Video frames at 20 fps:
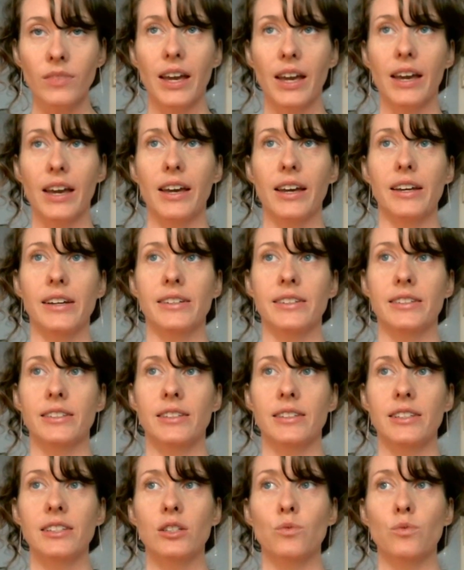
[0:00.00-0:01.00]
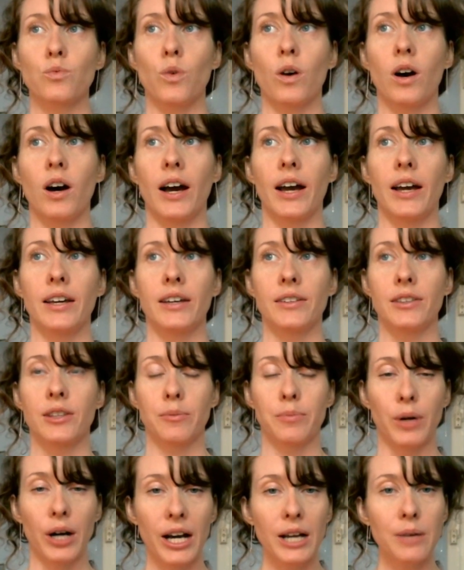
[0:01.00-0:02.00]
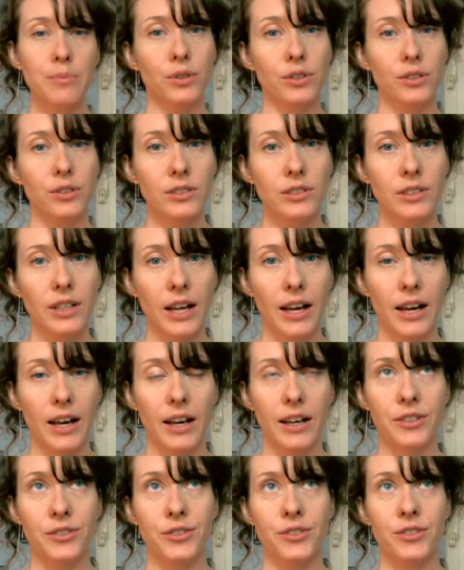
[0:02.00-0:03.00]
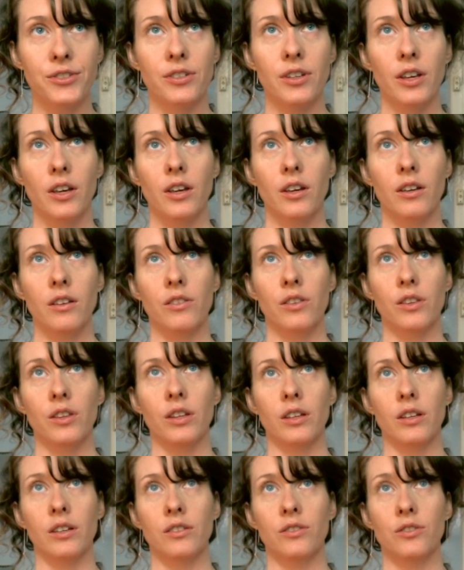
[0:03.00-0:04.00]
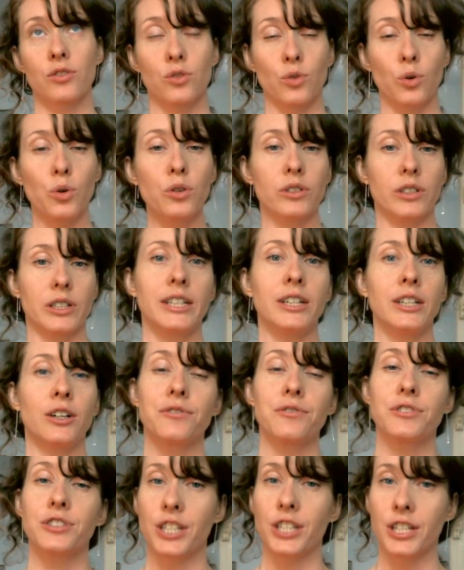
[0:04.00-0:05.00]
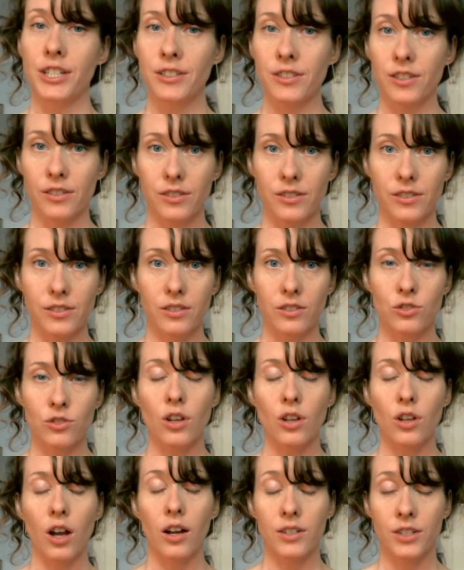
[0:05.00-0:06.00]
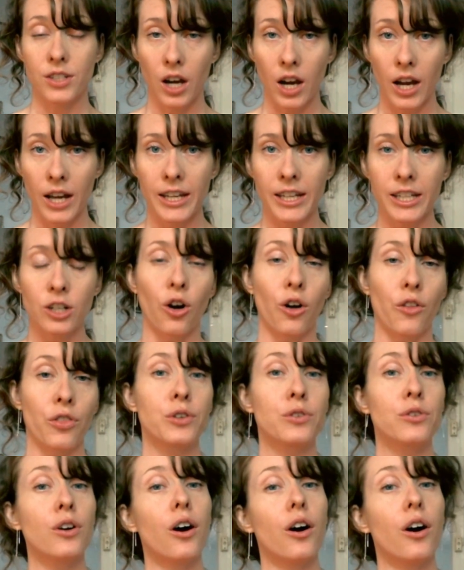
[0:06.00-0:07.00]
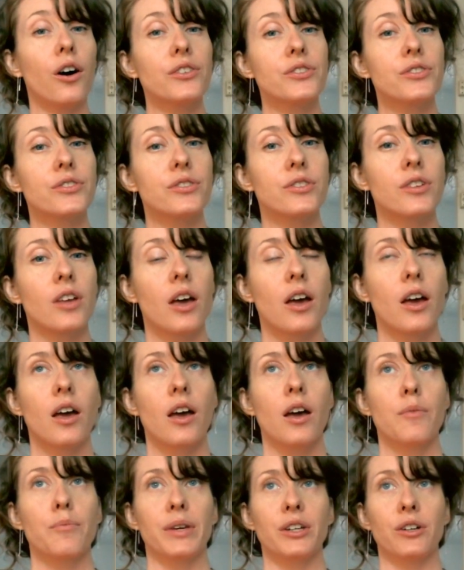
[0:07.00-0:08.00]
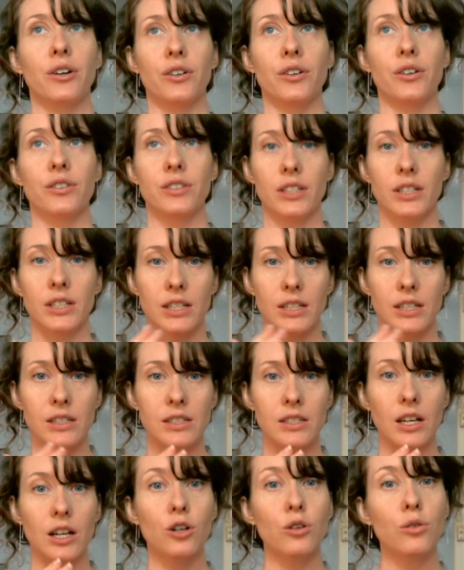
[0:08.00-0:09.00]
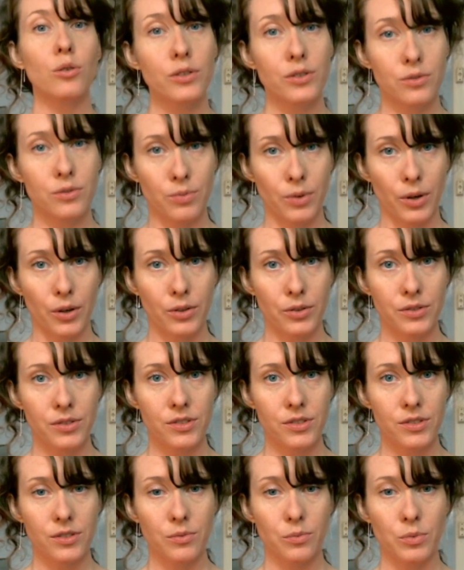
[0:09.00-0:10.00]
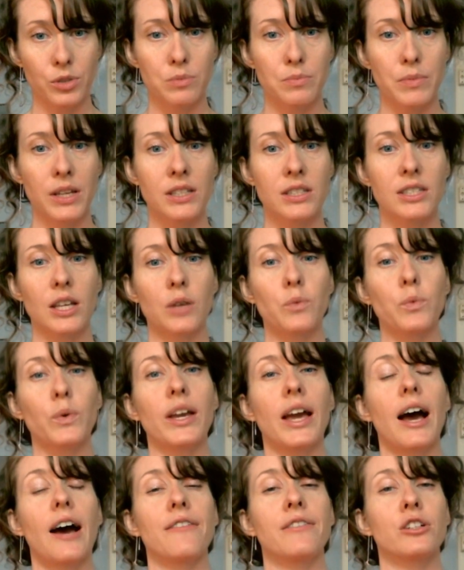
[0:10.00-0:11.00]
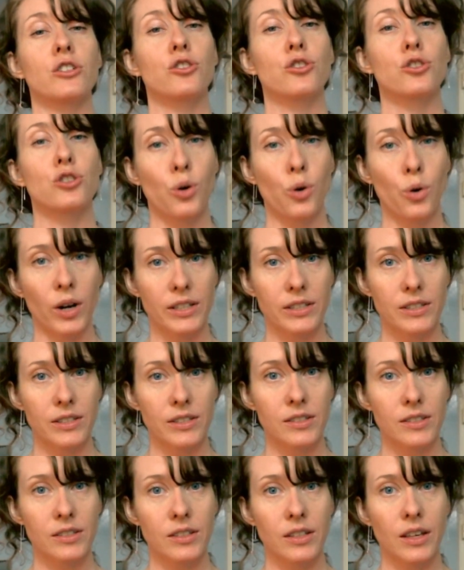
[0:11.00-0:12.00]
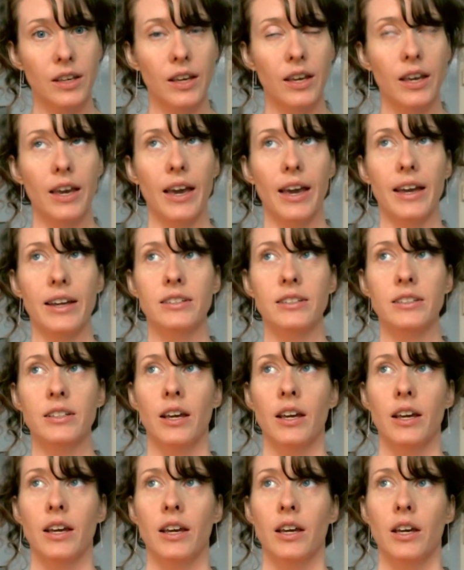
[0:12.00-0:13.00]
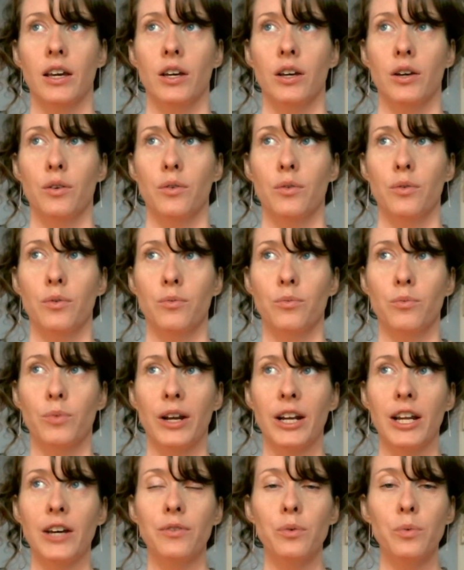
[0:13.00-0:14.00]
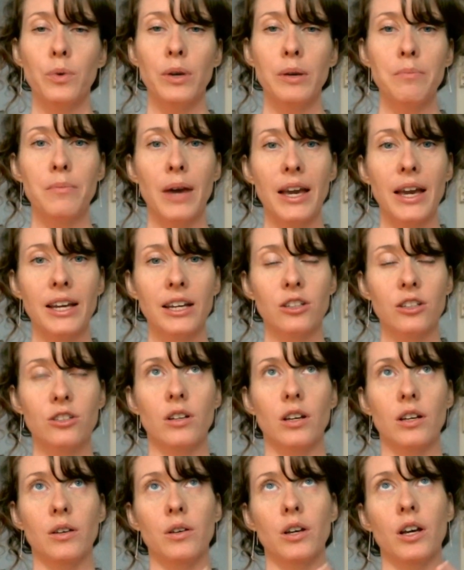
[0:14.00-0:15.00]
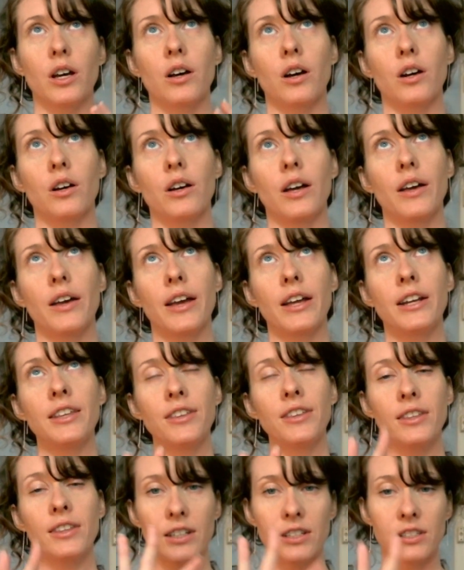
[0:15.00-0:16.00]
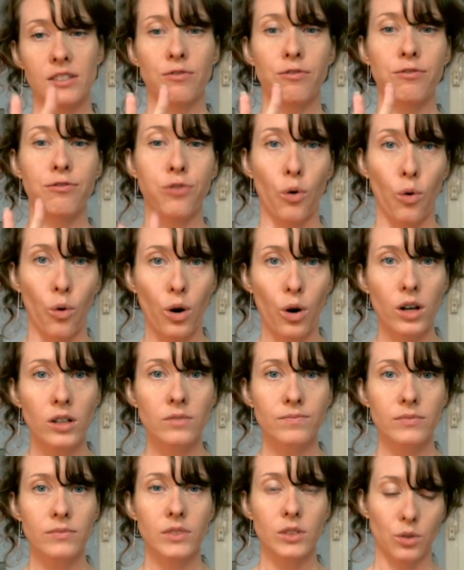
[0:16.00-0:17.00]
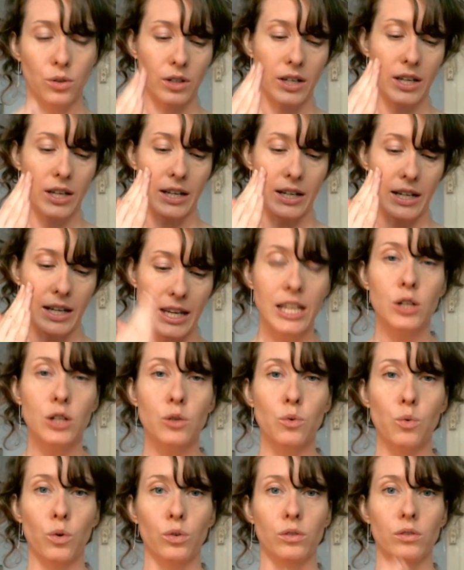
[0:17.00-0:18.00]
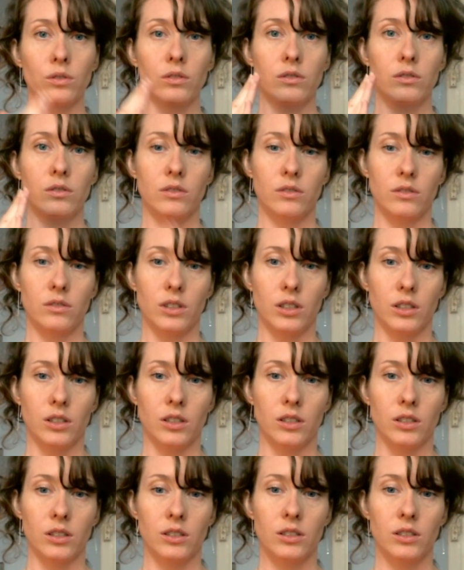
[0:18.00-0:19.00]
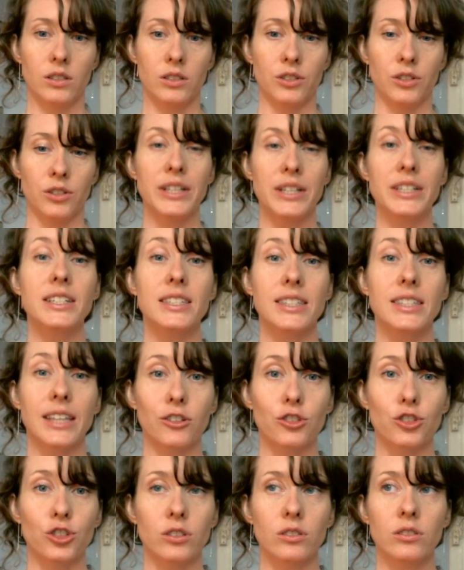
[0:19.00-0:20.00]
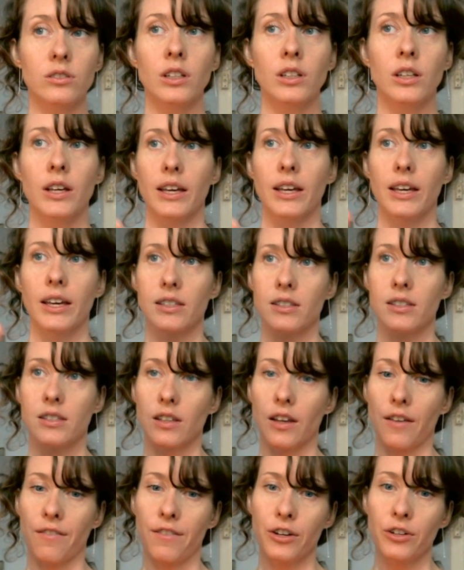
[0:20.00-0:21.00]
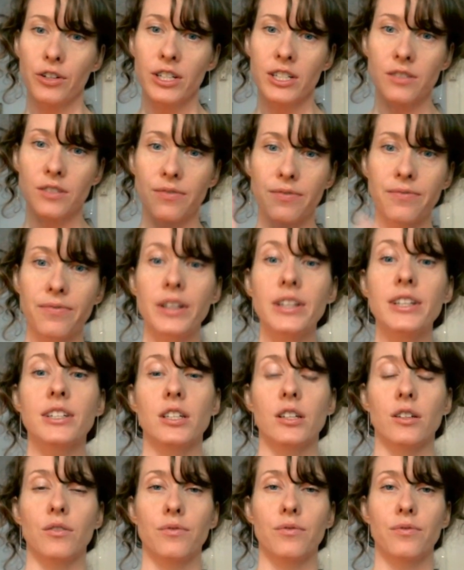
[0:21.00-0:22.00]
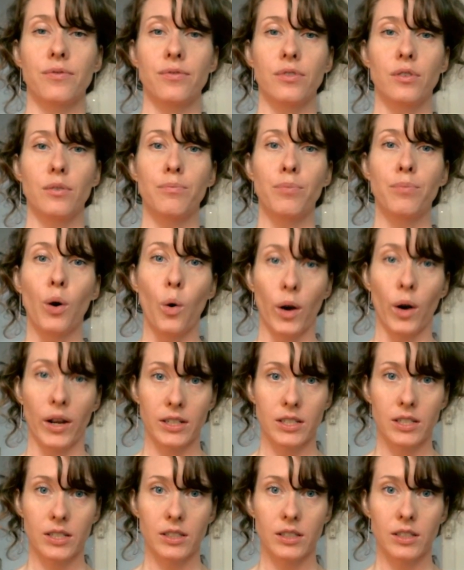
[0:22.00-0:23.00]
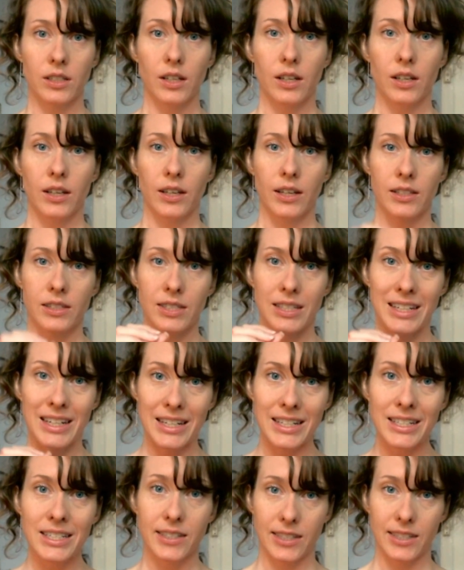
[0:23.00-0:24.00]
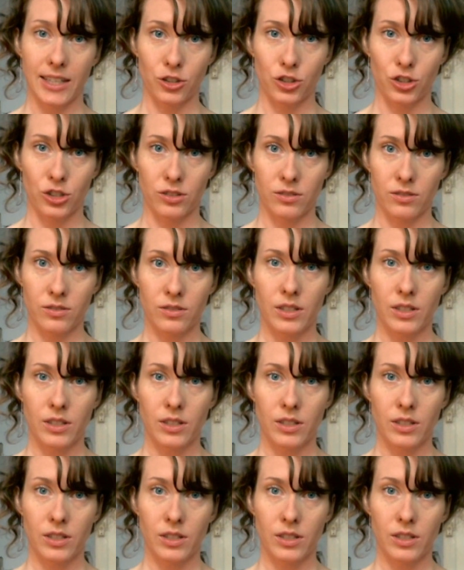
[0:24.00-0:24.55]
And this is why the Bible has the story of Jesus dying on the cross, because it is a crossroads, which means that we have a choice. And whenever we make anything that is for or an equal intersection, it's a very definitive point. It's an intersection.